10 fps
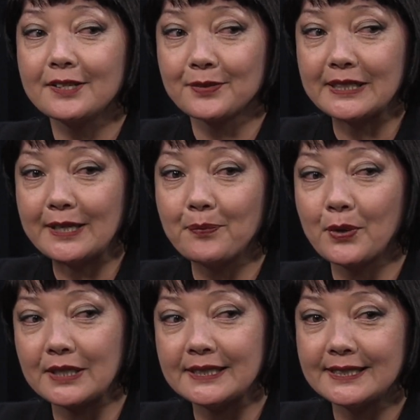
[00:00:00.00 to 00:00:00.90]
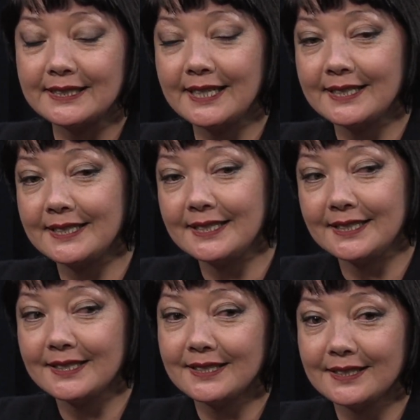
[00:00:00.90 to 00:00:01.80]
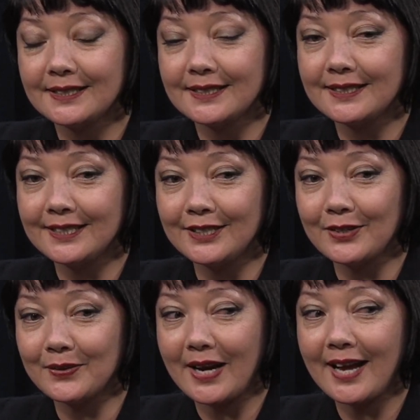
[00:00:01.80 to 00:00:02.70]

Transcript: really important. And you know,